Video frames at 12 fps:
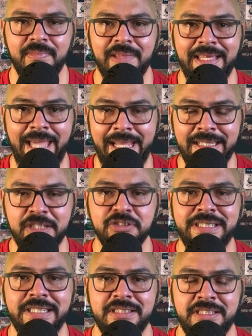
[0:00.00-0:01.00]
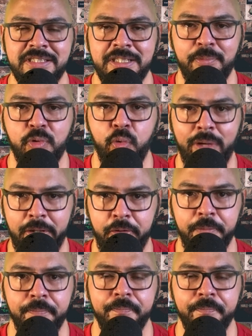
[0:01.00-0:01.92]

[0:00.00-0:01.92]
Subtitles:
gain their citizenship quicker?